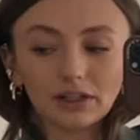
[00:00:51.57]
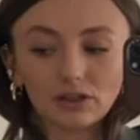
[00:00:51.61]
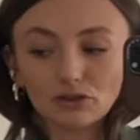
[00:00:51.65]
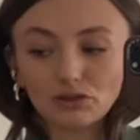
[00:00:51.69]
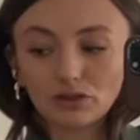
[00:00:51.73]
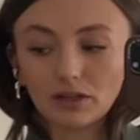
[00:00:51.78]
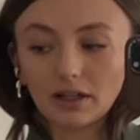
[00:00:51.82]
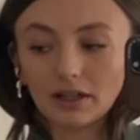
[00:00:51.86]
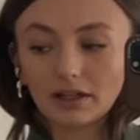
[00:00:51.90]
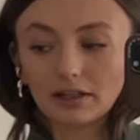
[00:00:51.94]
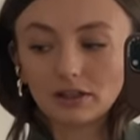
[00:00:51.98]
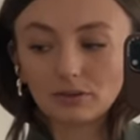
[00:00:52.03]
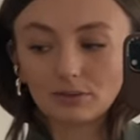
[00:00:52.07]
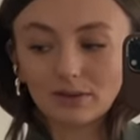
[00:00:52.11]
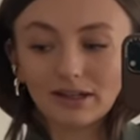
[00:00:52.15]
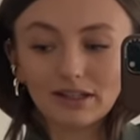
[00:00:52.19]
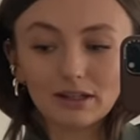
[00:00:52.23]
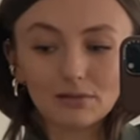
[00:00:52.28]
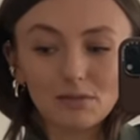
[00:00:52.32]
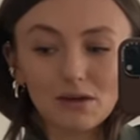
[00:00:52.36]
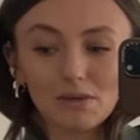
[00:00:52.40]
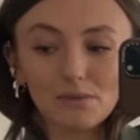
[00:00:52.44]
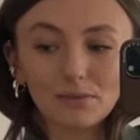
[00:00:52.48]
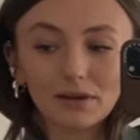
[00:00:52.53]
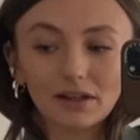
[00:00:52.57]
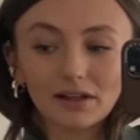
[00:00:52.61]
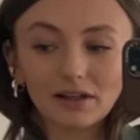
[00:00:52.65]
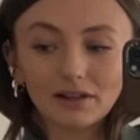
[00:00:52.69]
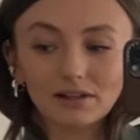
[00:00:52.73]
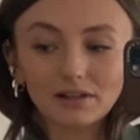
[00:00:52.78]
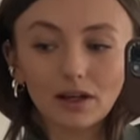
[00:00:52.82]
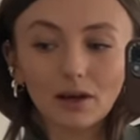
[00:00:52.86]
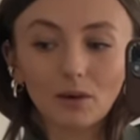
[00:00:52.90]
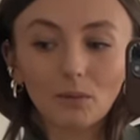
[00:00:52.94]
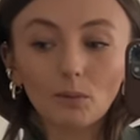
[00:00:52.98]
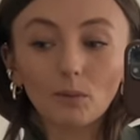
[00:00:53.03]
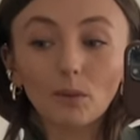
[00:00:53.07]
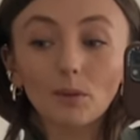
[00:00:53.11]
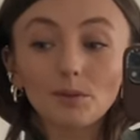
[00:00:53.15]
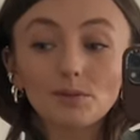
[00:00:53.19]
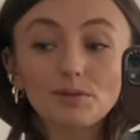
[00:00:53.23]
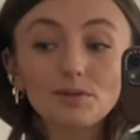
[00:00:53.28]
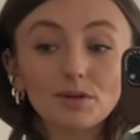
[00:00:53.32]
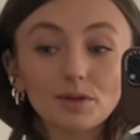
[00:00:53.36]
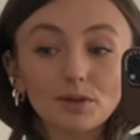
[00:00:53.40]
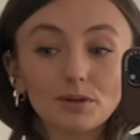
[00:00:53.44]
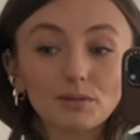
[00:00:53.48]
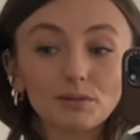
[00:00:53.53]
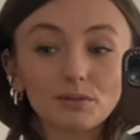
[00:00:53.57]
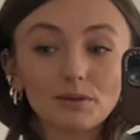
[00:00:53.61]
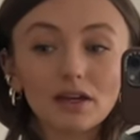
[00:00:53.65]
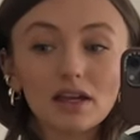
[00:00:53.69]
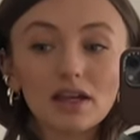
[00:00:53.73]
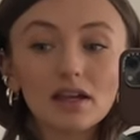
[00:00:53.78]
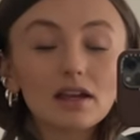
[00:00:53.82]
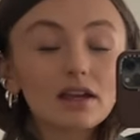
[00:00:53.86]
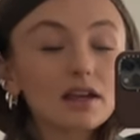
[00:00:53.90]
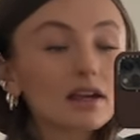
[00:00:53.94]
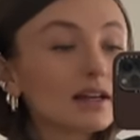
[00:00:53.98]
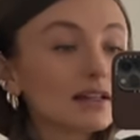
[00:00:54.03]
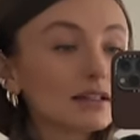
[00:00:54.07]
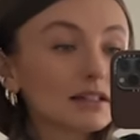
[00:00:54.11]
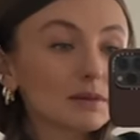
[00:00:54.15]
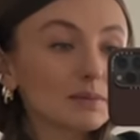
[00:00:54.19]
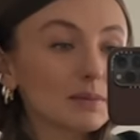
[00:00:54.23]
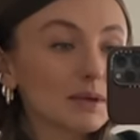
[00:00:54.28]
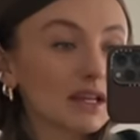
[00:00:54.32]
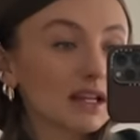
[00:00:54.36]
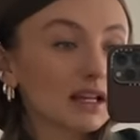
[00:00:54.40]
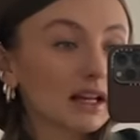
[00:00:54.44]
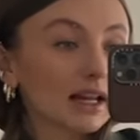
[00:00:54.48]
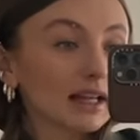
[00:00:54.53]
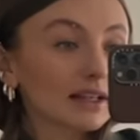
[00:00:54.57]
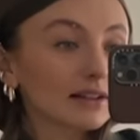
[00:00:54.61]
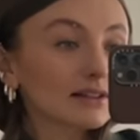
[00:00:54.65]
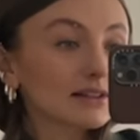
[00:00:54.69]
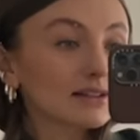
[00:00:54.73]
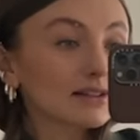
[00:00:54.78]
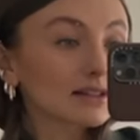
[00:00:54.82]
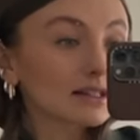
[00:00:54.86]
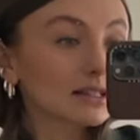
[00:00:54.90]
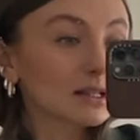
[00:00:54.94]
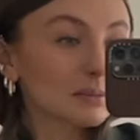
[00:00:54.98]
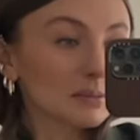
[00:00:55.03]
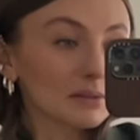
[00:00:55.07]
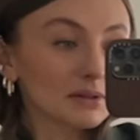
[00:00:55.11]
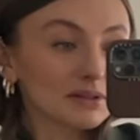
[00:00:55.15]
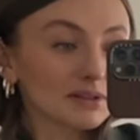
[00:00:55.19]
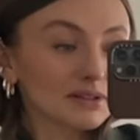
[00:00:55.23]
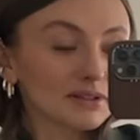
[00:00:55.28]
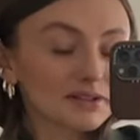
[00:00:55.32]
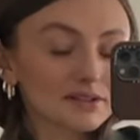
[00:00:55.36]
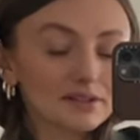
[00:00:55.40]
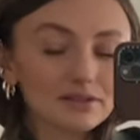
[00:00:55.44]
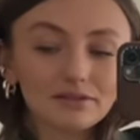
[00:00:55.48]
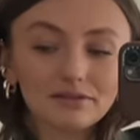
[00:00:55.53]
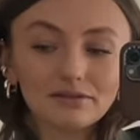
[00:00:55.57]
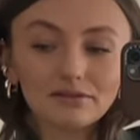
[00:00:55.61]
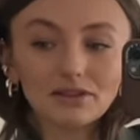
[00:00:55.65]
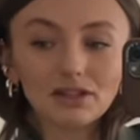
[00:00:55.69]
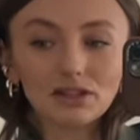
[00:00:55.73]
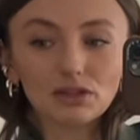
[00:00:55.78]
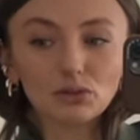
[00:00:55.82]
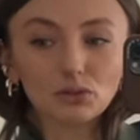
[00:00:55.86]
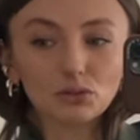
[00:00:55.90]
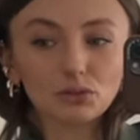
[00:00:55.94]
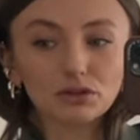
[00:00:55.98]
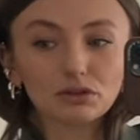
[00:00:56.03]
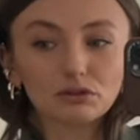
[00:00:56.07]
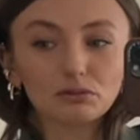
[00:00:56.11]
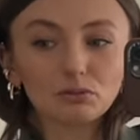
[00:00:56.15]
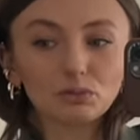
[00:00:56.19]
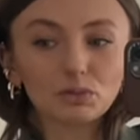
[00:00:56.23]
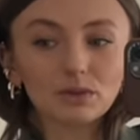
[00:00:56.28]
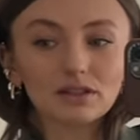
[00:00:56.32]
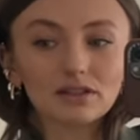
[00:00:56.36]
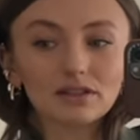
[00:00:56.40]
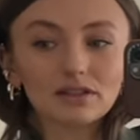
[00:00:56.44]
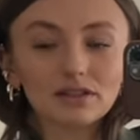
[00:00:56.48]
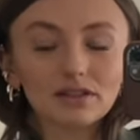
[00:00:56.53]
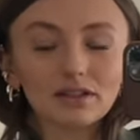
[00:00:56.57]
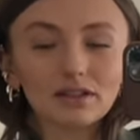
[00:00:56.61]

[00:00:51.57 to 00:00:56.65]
and trying to wear them in because I want them to be like slippers this autumn winter.